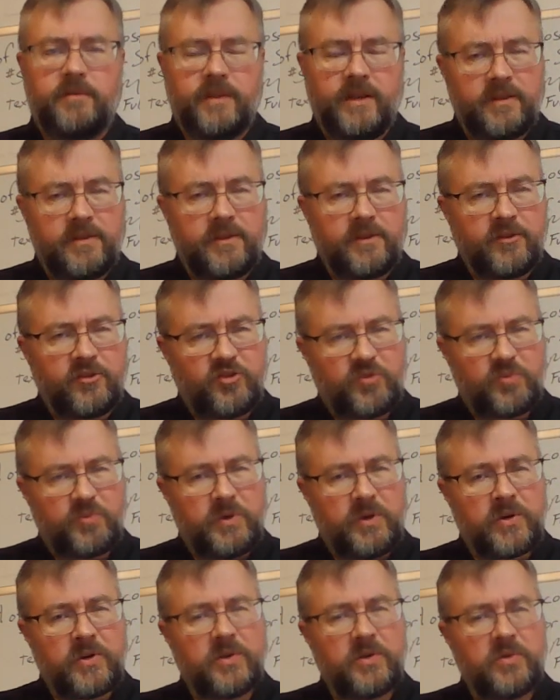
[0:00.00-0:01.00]
That the
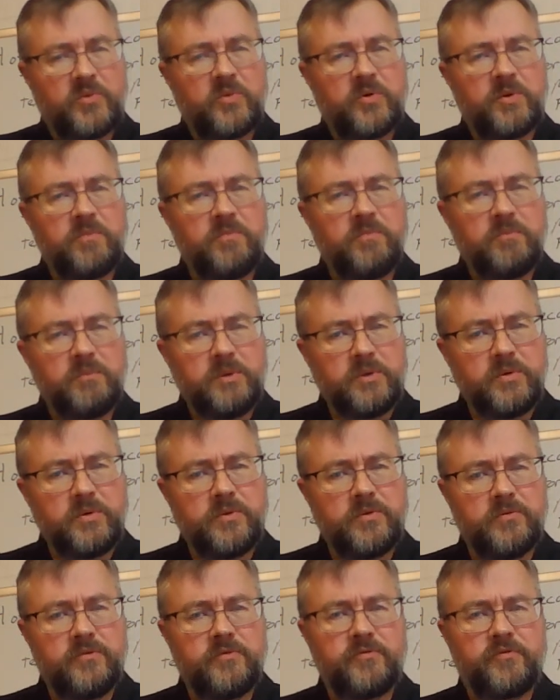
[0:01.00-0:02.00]
Spirit would
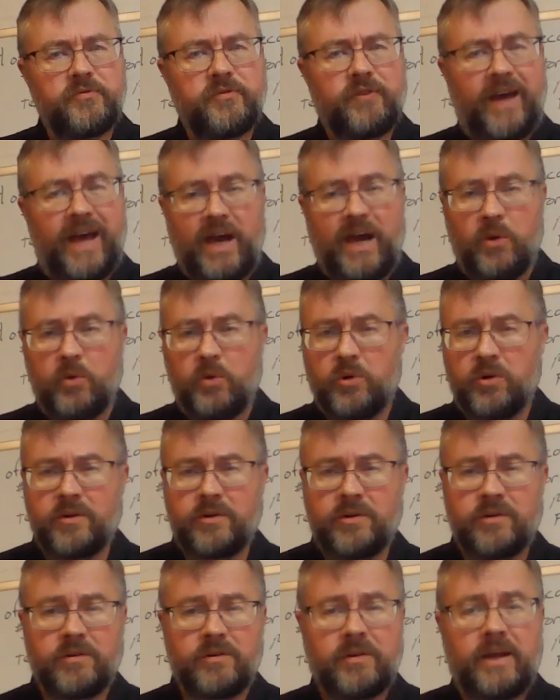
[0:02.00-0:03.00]
move
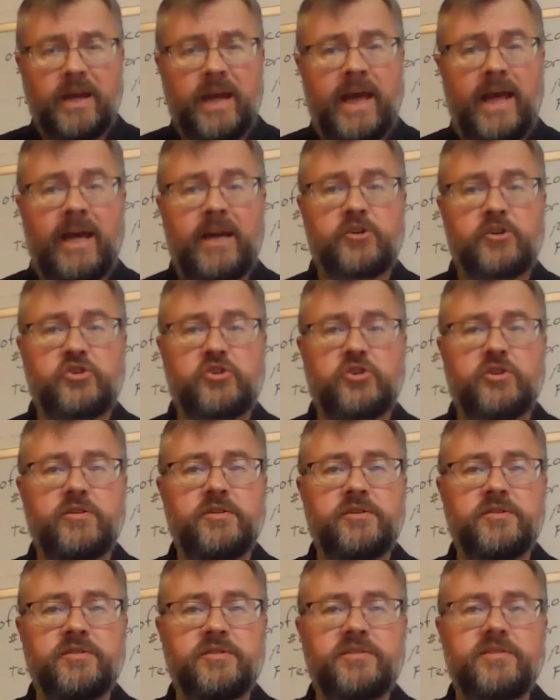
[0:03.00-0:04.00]
our
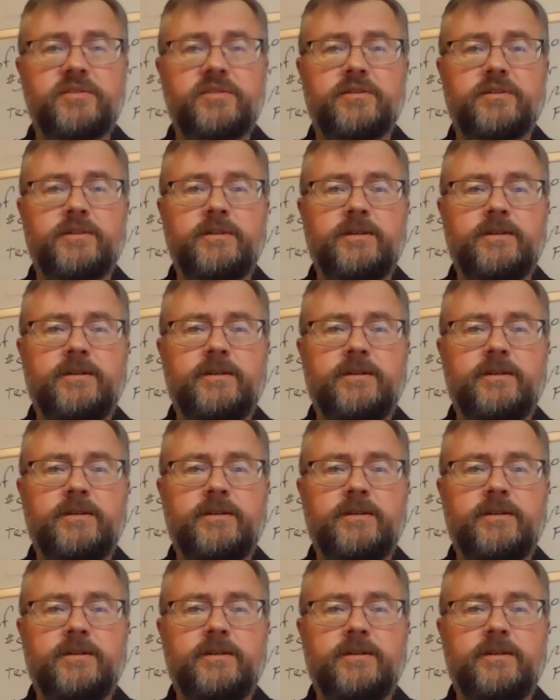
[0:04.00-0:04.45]
actions.